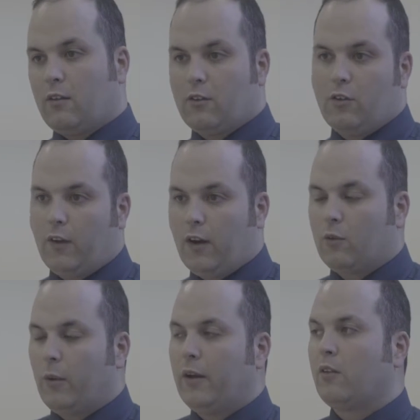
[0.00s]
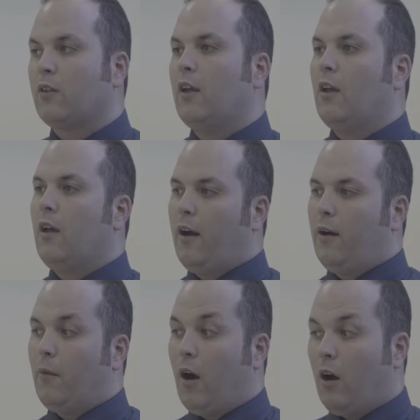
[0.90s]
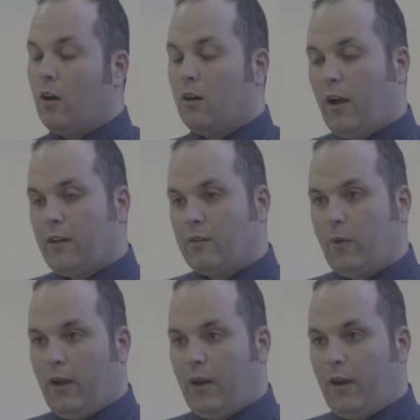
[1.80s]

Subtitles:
and Student Finance Wales are as